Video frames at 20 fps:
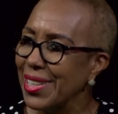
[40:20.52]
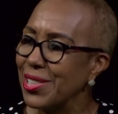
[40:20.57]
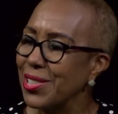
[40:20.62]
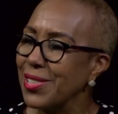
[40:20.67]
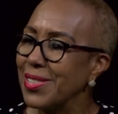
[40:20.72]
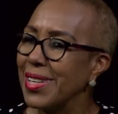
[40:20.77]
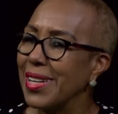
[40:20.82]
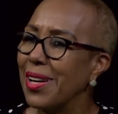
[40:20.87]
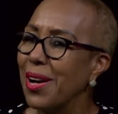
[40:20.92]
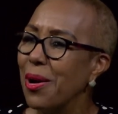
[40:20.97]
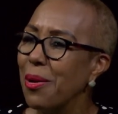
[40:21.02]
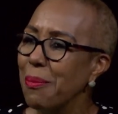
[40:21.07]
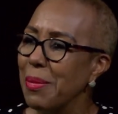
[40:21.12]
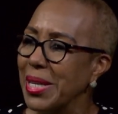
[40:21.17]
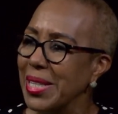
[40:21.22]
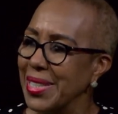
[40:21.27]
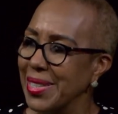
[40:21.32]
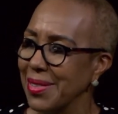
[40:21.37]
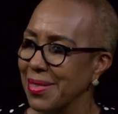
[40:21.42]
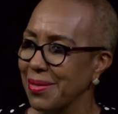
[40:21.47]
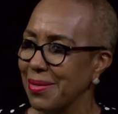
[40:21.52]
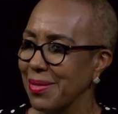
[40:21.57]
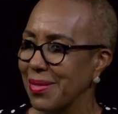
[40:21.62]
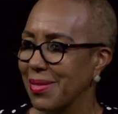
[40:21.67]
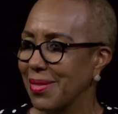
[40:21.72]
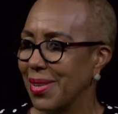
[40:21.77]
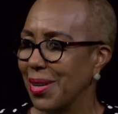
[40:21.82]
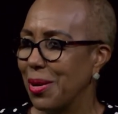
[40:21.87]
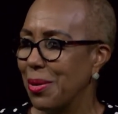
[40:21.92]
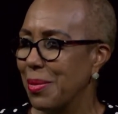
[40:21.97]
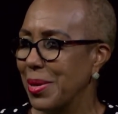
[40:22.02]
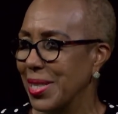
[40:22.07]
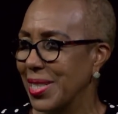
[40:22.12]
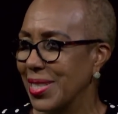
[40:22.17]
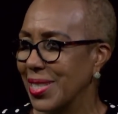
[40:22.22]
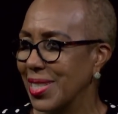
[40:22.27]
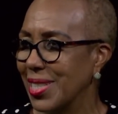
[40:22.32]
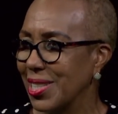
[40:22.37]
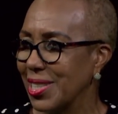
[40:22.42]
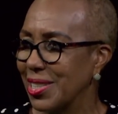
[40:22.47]
to say how many
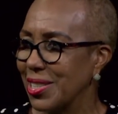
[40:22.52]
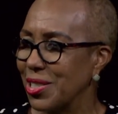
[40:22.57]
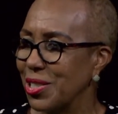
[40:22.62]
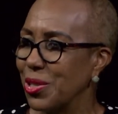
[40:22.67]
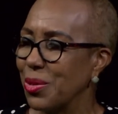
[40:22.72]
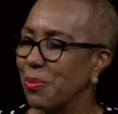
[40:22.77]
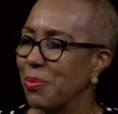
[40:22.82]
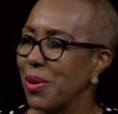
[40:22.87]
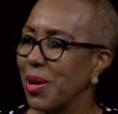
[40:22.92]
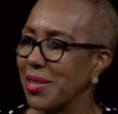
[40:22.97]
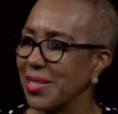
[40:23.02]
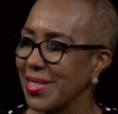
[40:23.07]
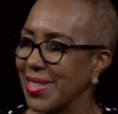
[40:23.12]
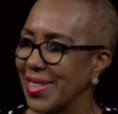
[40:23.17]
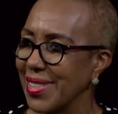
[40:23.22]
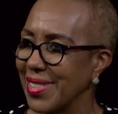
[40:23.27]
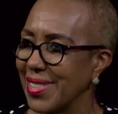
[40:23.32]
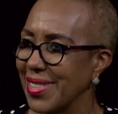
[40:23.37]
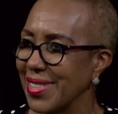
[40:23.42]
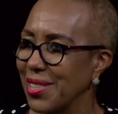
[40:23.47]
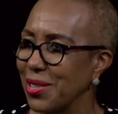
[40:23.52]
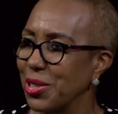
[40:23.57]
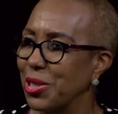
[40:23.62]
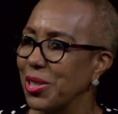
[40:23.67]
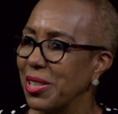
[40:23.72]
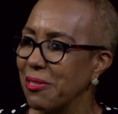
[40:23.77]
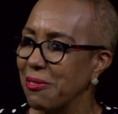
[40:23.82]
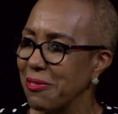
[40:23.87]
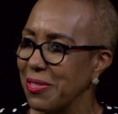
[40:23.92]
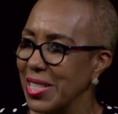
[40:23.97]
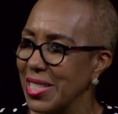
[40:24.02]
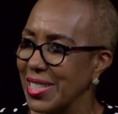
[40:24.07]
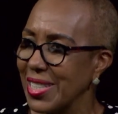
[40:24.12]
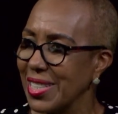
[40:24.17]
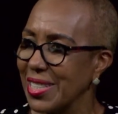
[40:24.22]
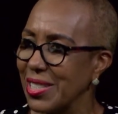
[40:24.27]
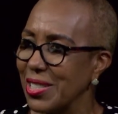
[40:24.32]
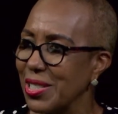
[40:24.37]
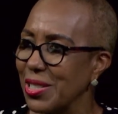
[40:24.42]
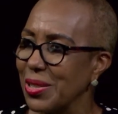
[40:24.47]
teachers you process, you give
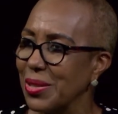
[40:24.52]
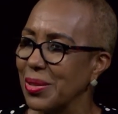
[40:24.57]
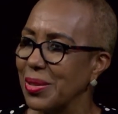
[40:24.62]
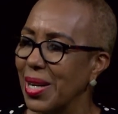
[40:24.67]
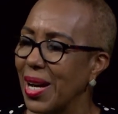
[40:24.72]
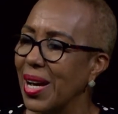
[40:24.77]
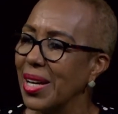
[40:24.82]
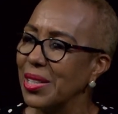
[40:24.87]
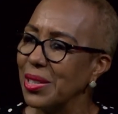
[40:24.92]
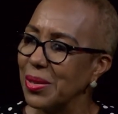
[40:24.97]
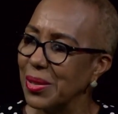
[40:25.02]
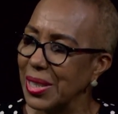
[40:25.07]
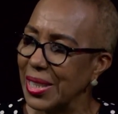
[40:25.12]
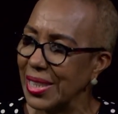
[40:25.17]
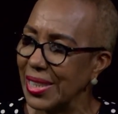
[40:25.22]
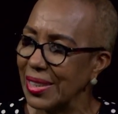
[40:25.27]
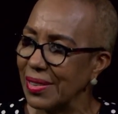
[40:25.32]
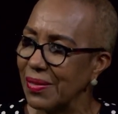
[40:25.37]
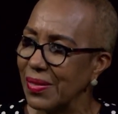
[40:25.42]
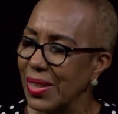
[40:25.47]
visas to annually.